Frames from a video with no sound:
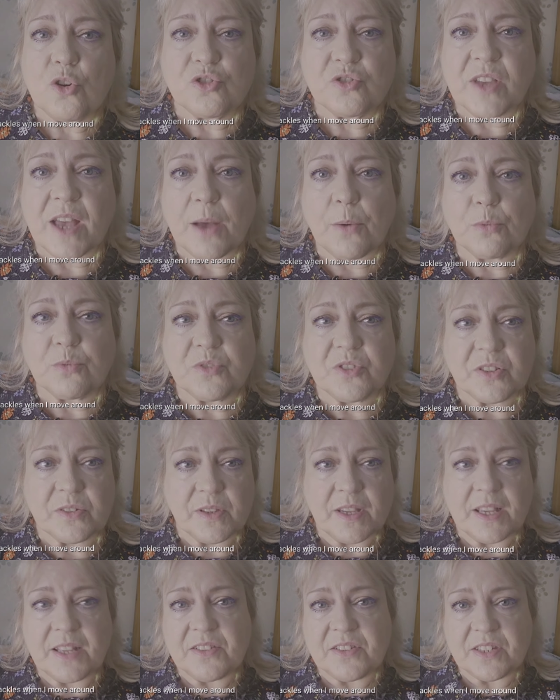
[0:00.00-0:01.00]
cut
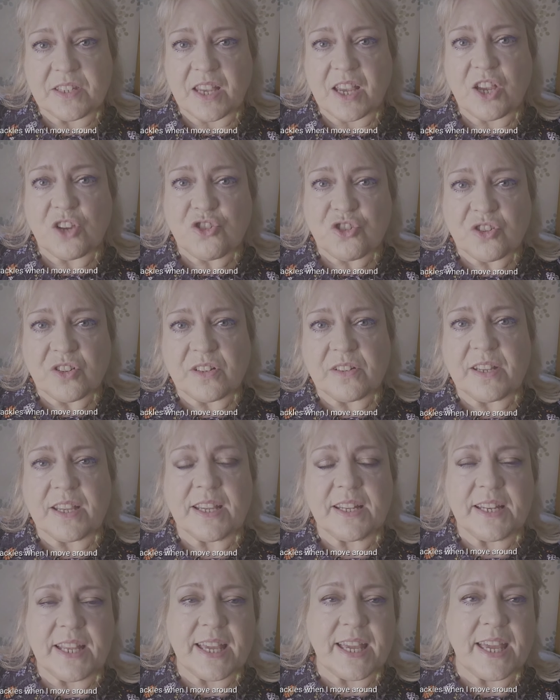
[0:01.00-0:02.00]
out insertion
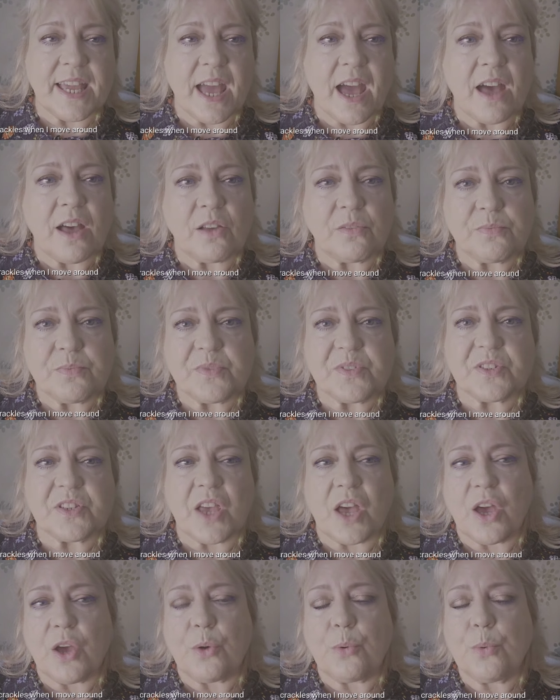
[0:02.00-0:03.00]
in here.
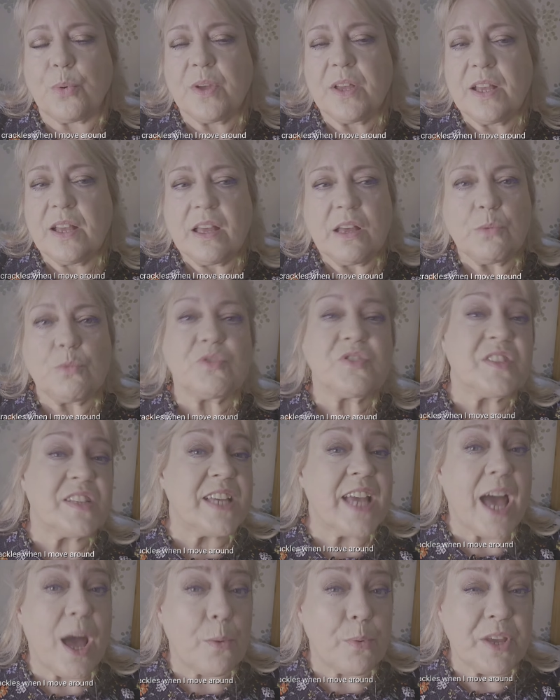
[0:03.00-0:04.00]
So we'll
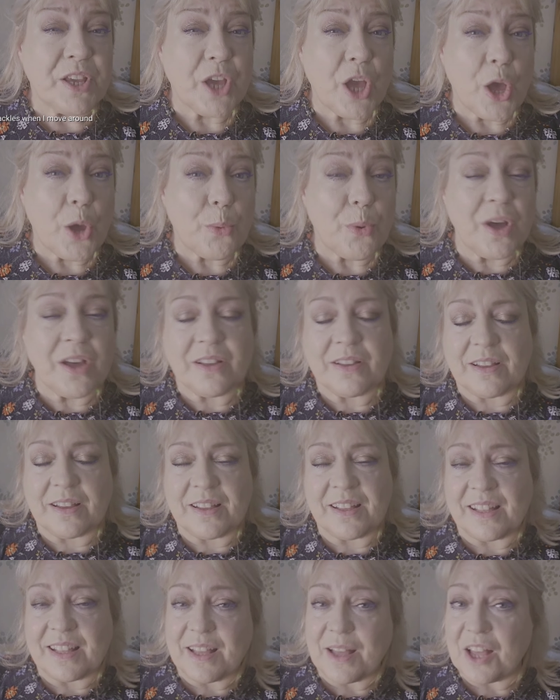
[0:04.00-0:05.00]
see how we go.
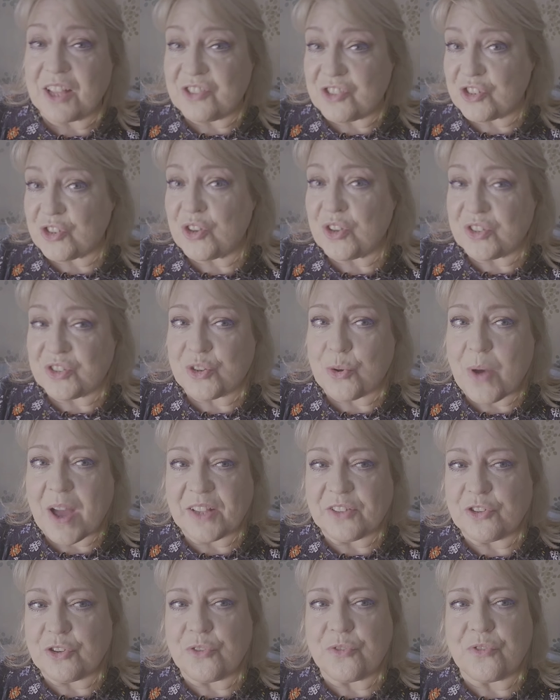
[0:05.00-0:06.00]
It's
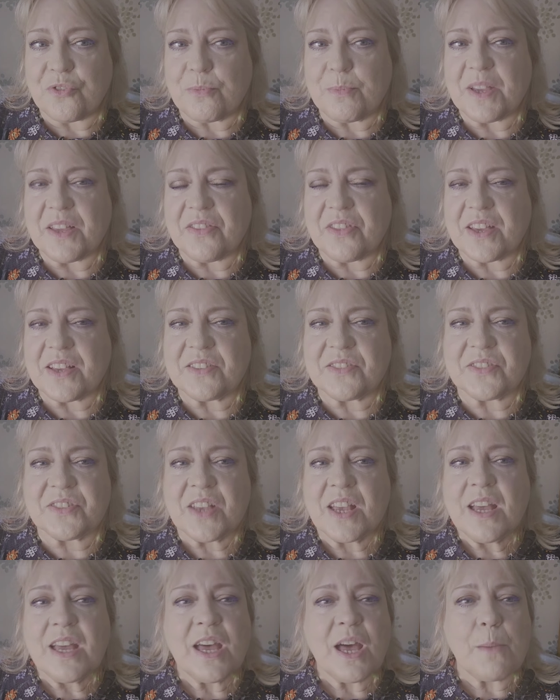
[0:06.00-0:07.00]
quite new for me,
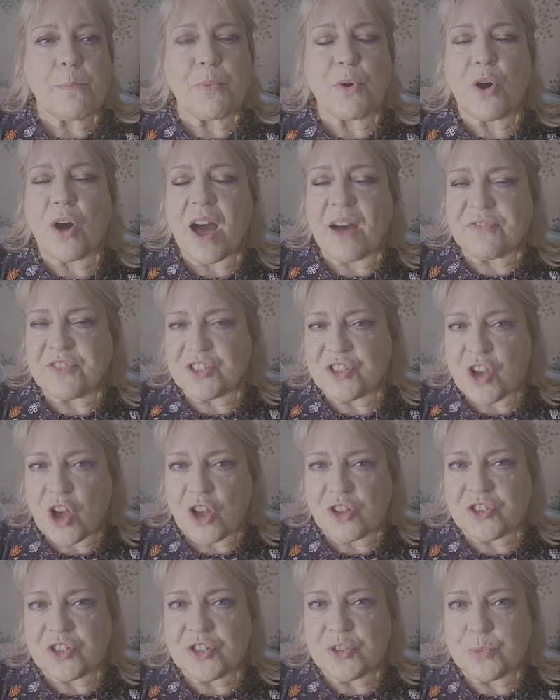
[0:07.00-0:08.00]
this. But I've
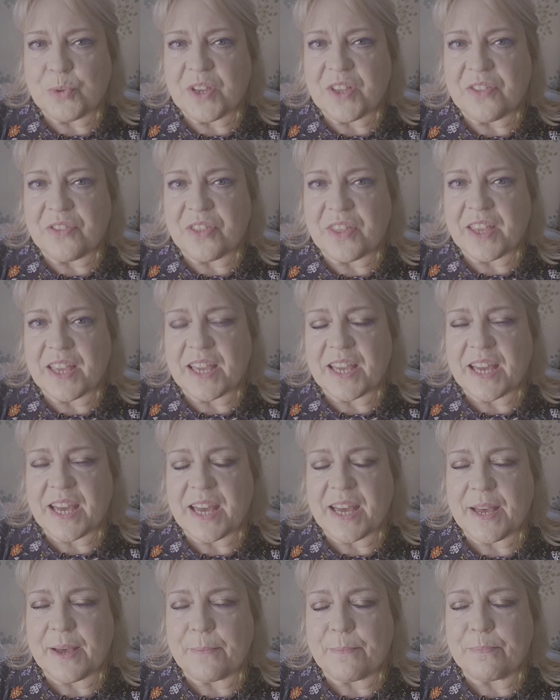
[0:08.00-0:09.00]
started with
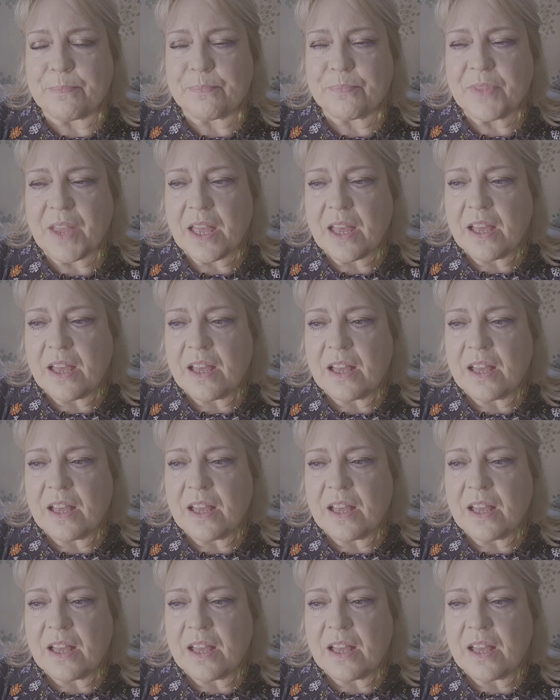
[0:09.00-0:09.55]
the